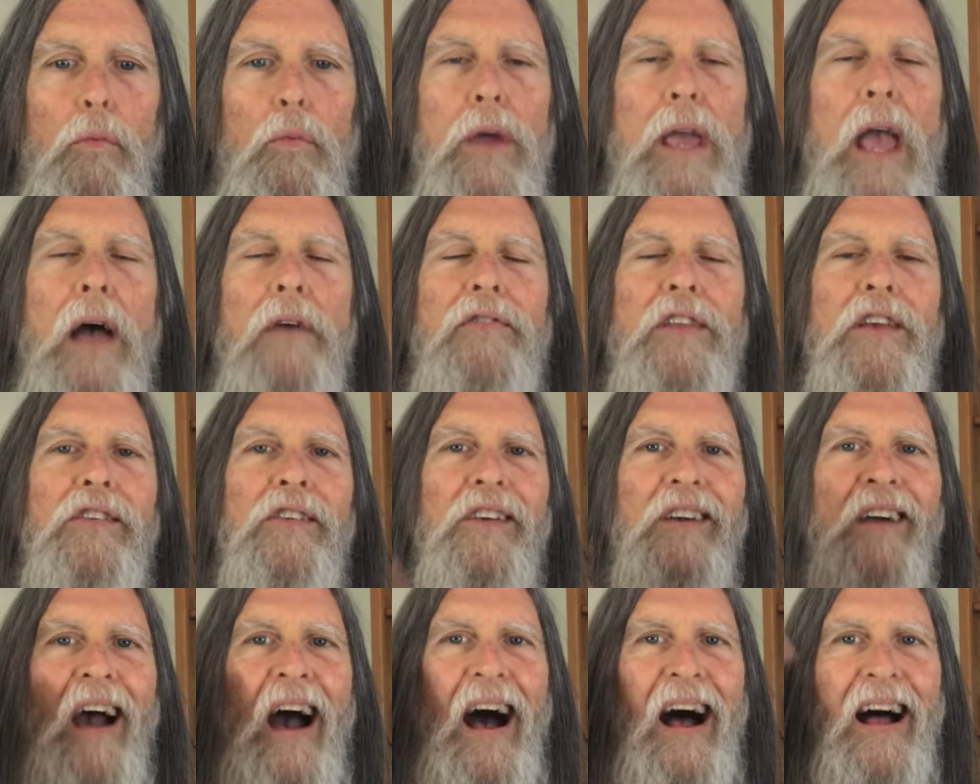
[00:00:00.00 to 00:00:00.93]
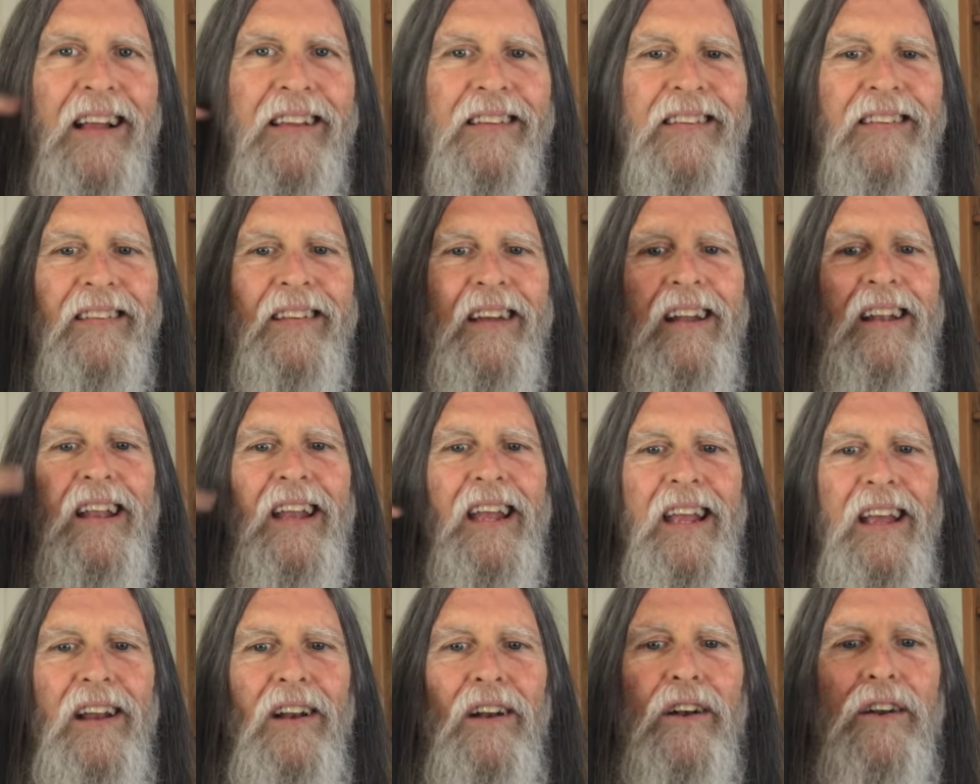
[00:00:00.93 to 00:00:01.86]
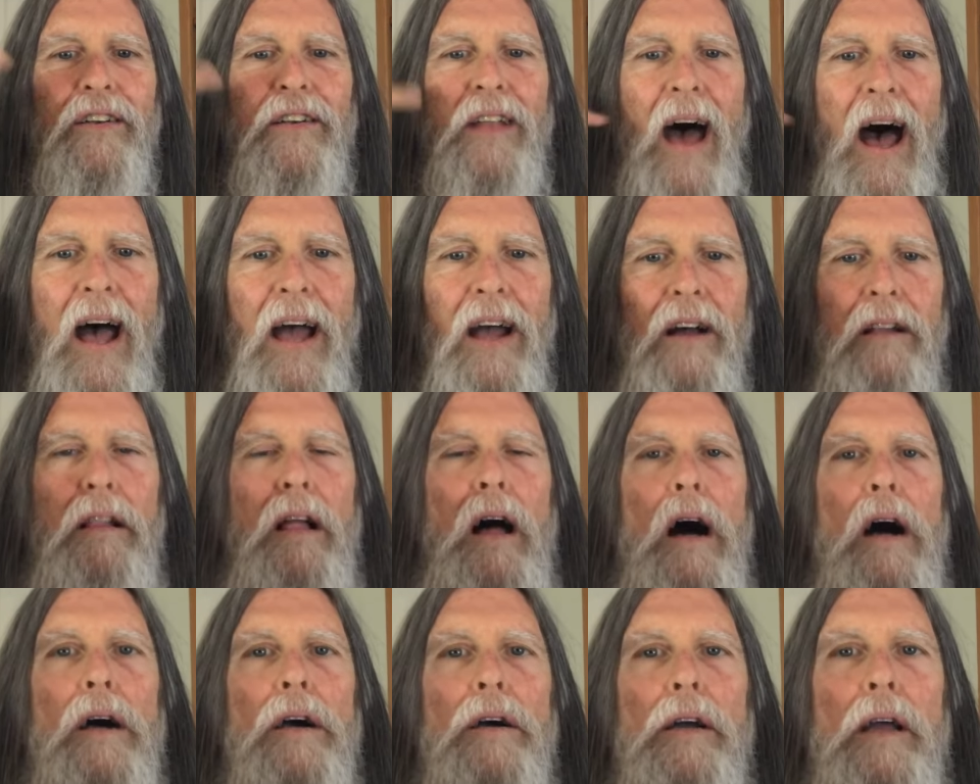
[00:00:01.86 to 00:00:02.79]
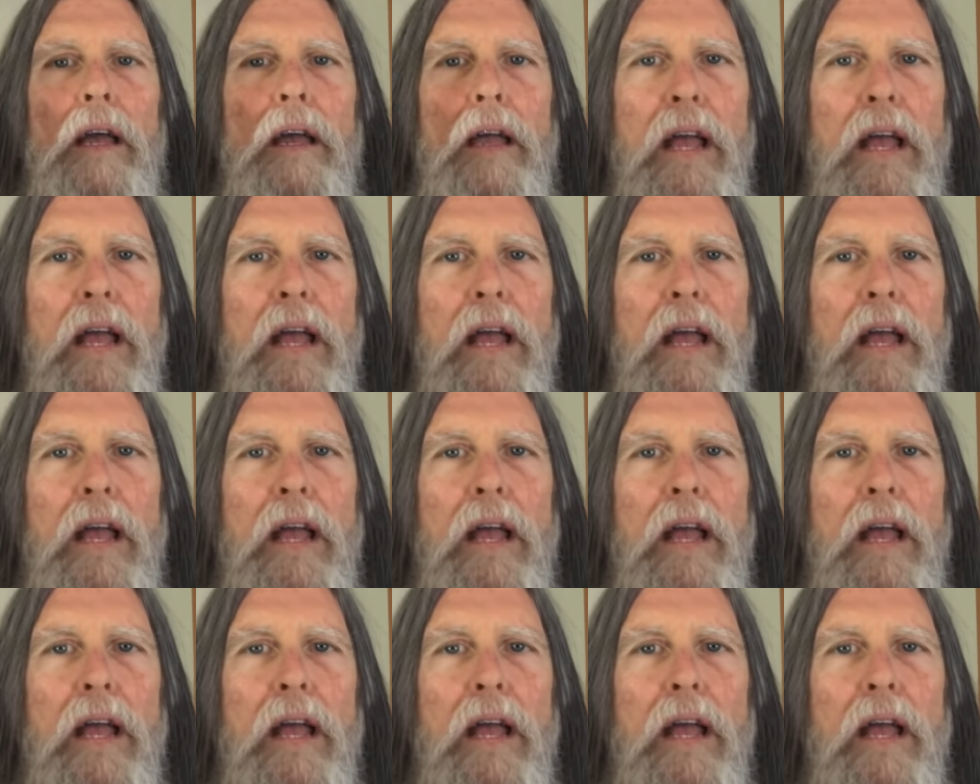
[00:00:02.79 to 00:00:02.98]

we have this constant inner dialogue